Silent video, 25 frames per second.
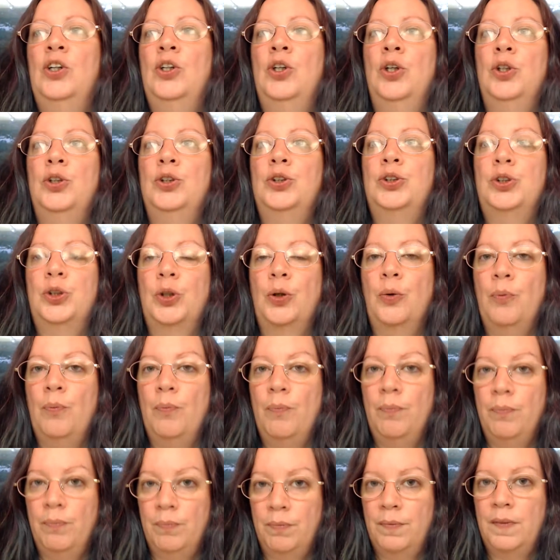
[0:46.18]
So
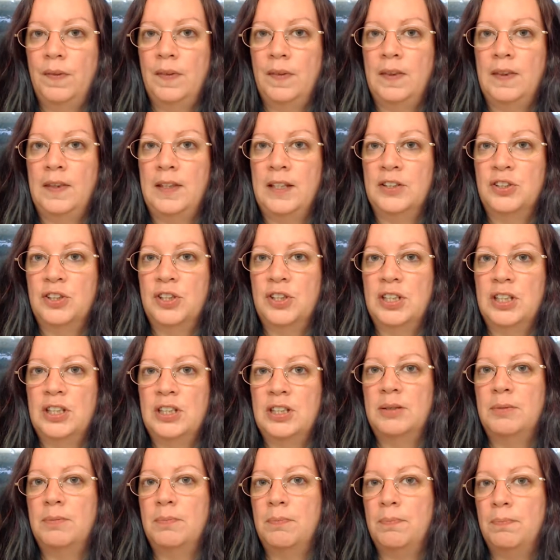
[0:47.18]
this
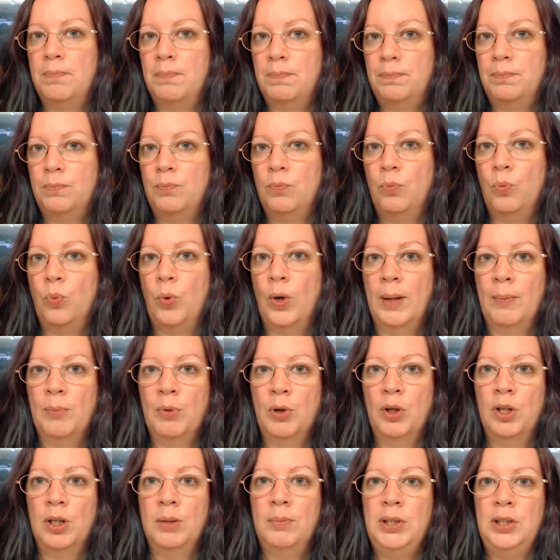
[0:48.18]
is what I'm
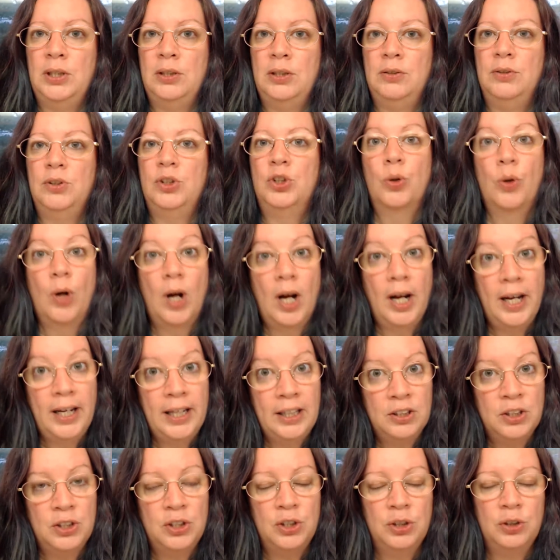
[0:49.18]
going to be
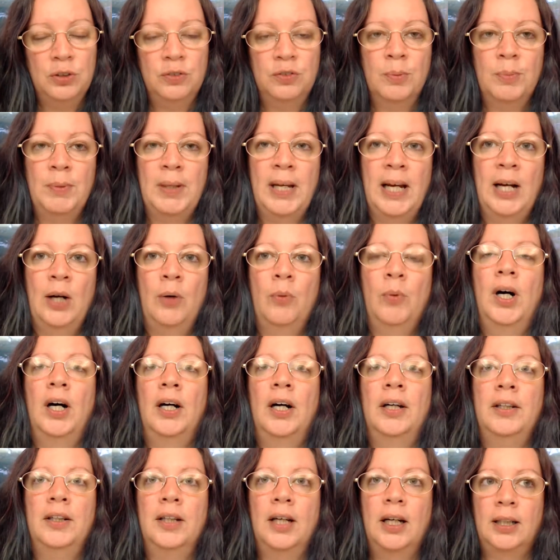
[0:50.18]
trying to do from now
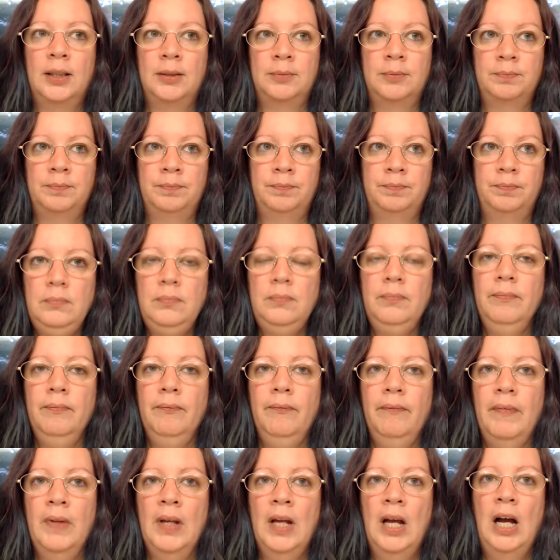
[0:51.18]
on.
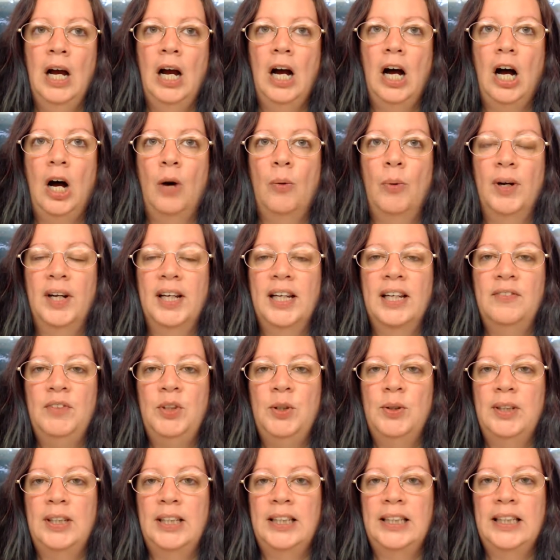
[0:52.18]
I want to give
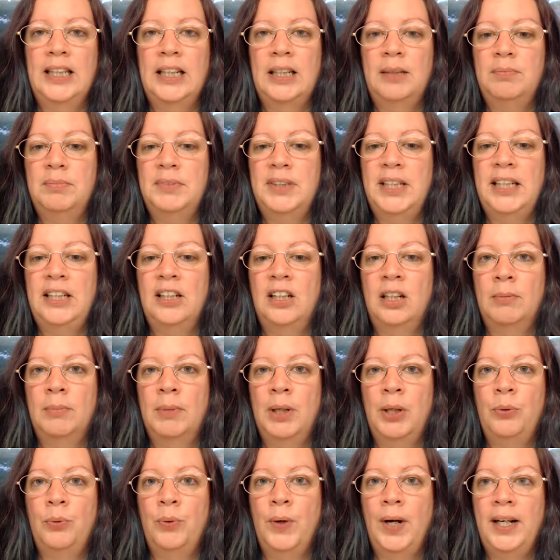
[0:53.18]
you a little update on
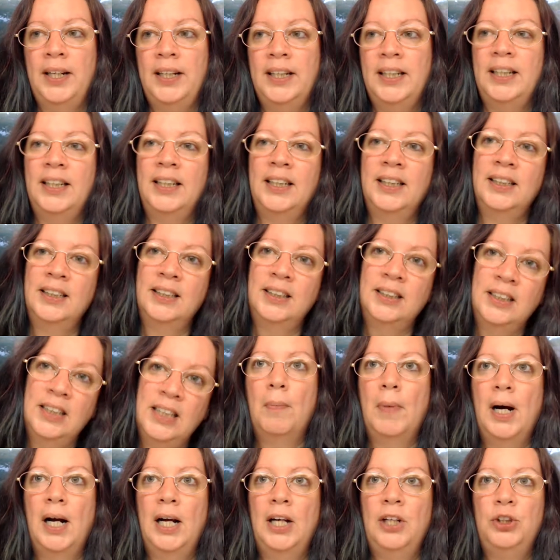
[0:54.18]
my writing.
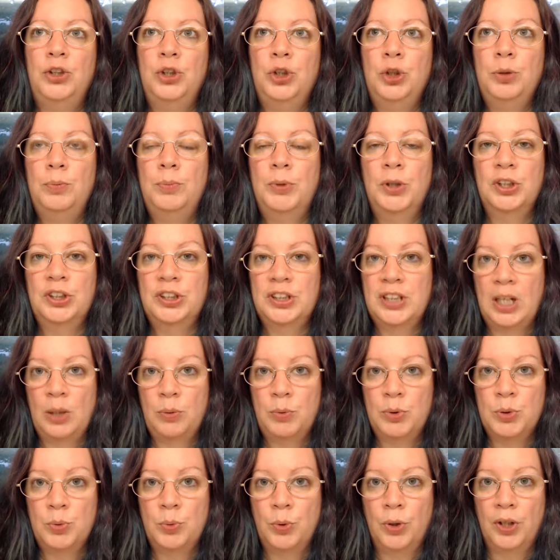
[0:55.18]
My two books that I
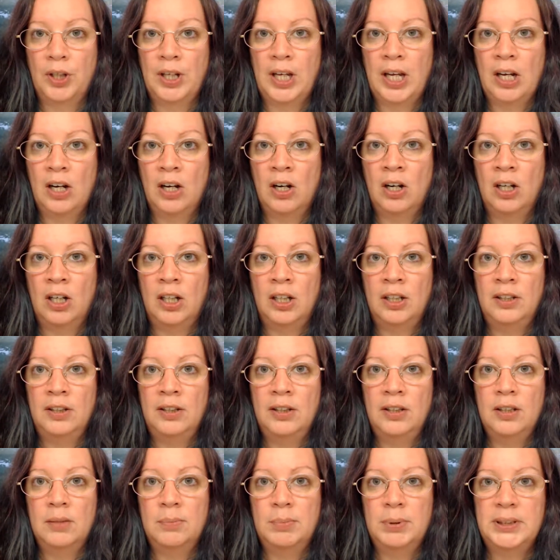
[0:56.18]
was working
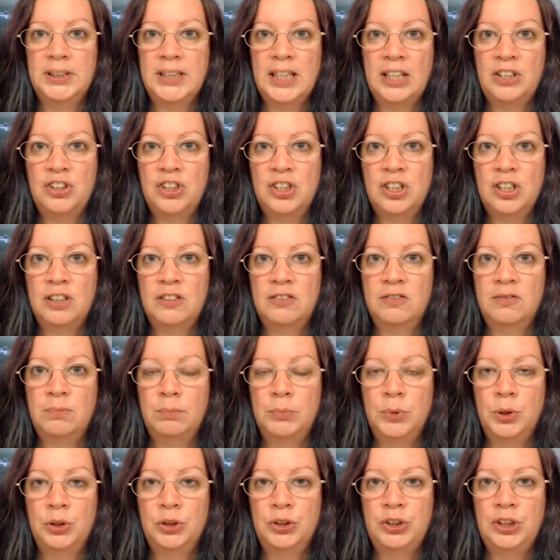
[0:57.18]
on, The Possession of
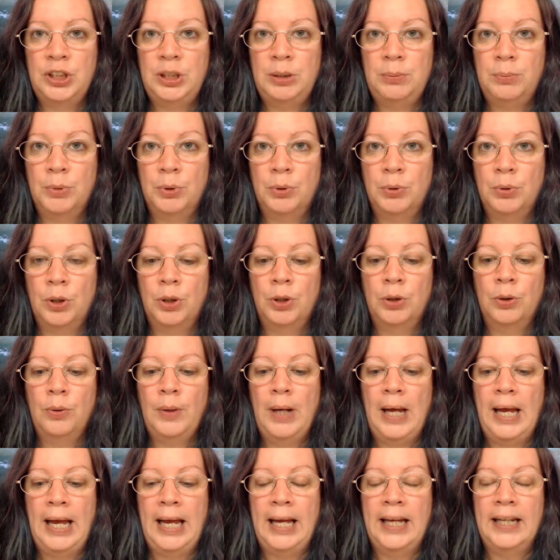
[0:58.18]
Mercy Moreau
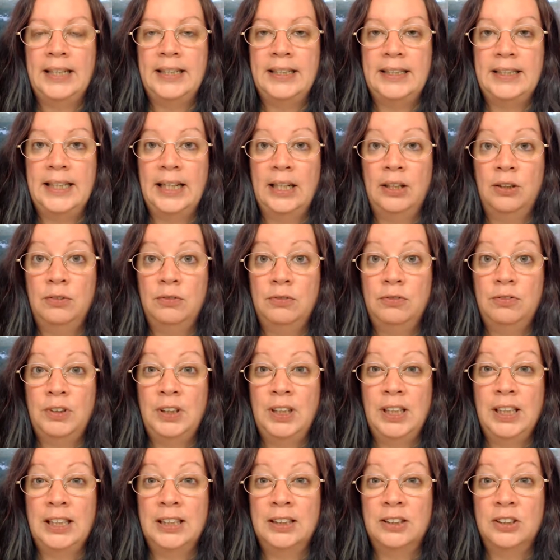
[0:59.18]
and Down
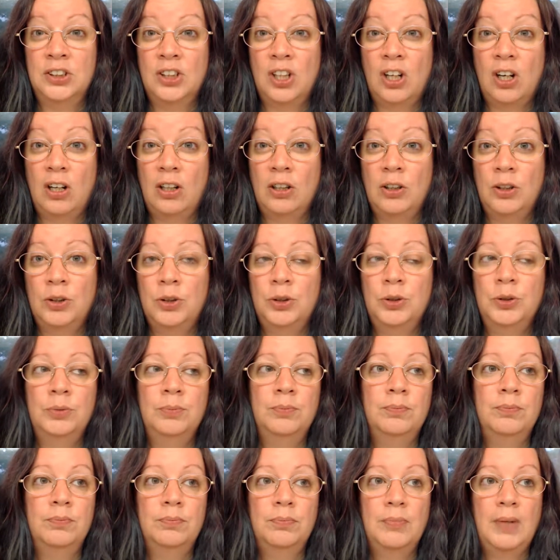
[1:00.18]
Finnegan's Hollow,
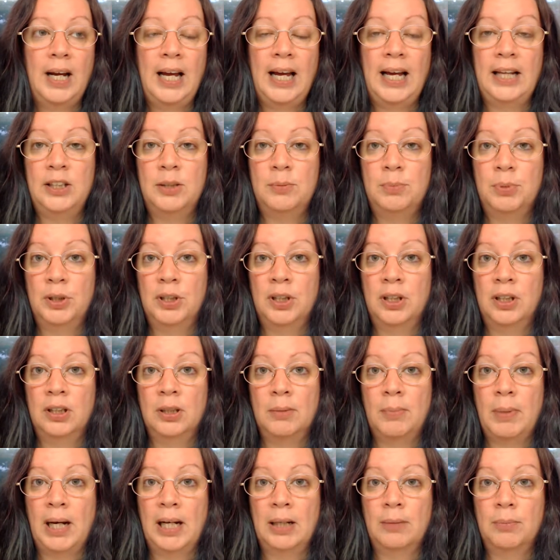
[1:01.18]
I had to put on the
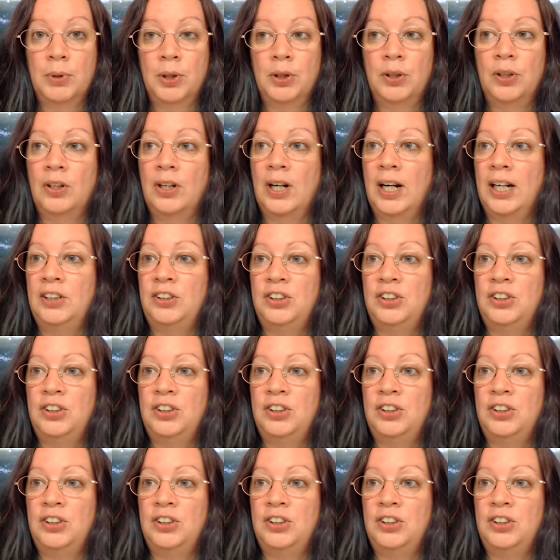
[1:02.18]
back burner.